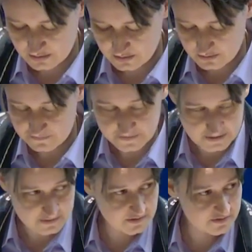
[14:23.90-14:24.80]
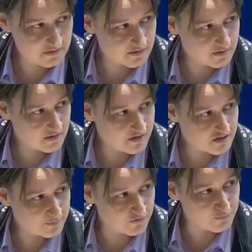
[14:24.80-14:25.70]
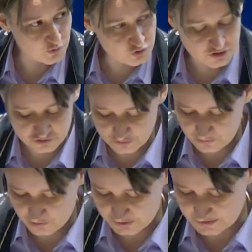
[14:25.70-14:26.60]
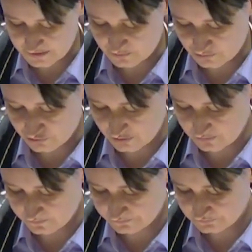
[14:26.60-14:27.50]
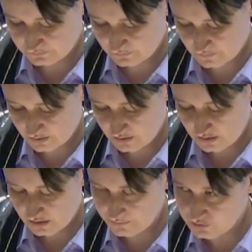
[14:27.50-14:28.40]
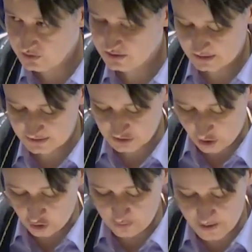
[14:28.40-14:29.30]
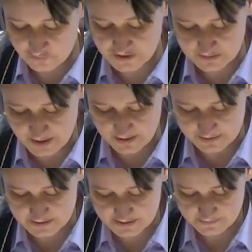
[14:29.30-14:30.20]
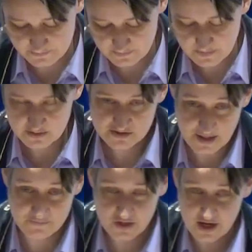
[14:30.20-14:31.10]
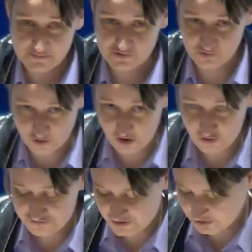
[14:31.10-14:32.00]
Finally, the concept of mutual support is crucial. Community is all about this balance. Sometimes you are offering a